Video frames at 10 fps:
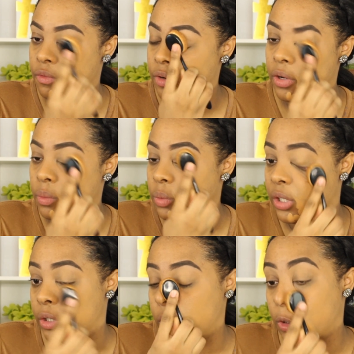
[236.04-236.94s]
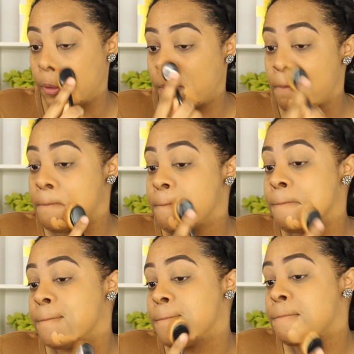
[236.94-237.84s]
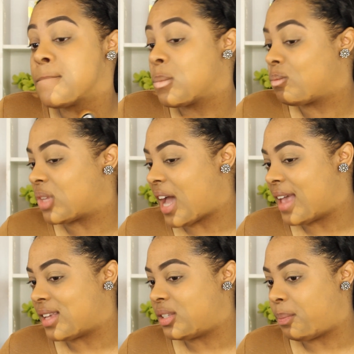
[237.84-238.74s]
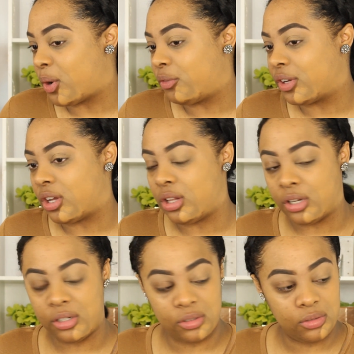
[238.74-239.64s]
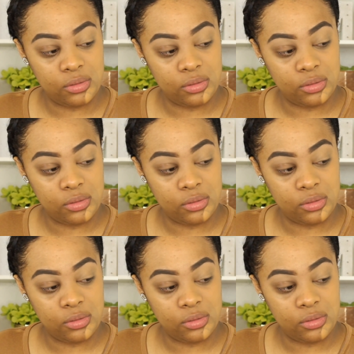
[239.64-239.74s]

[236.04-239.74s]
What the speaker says: very weird. Guys, that's a perfect color.